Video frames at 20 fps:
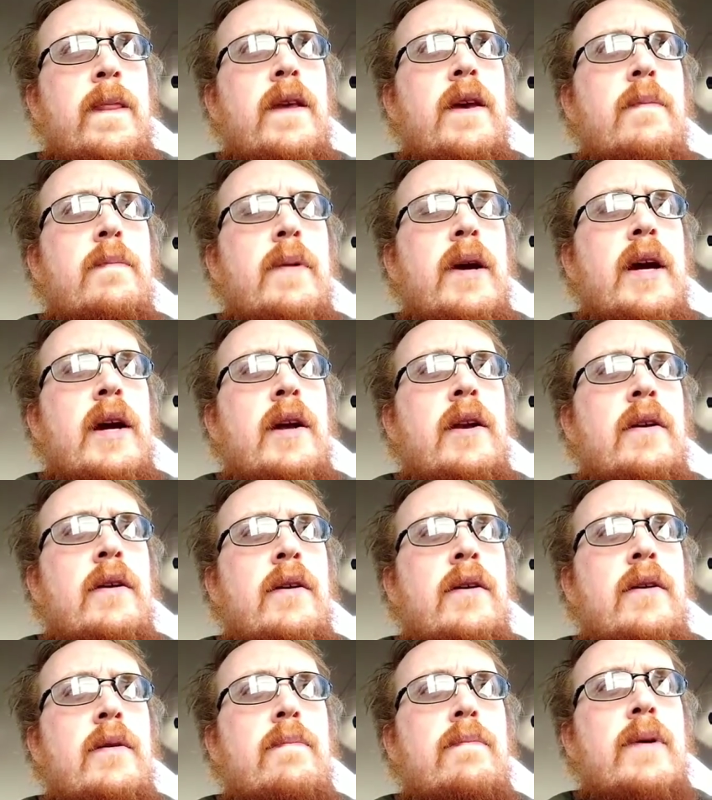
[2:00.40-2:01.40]
it made
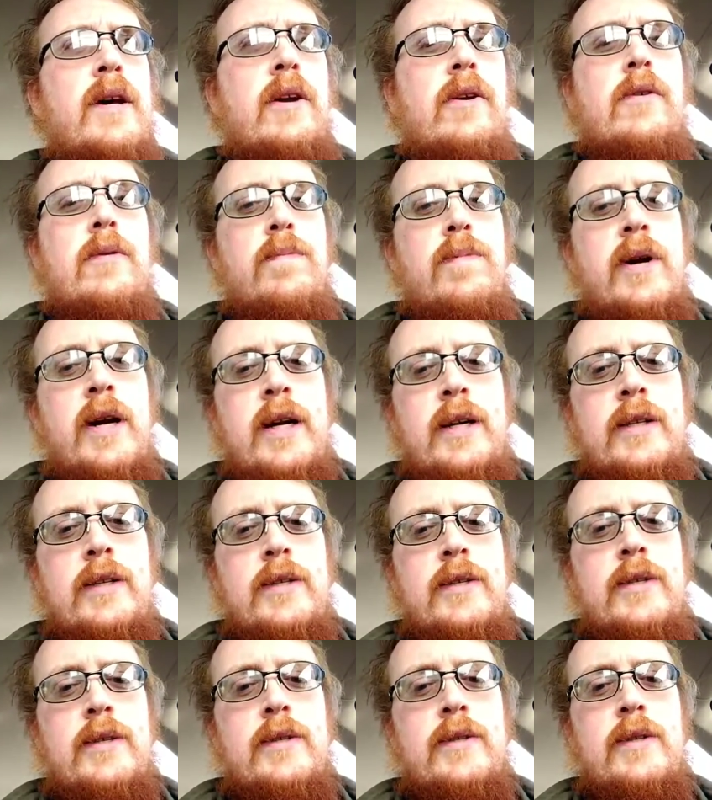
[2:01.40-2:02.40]
medical
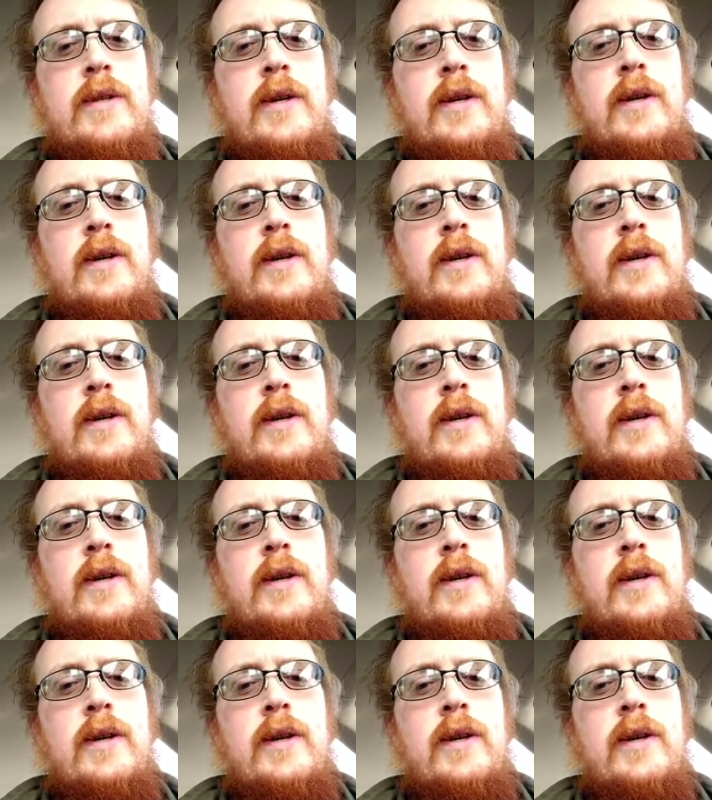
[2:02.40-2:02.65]
practices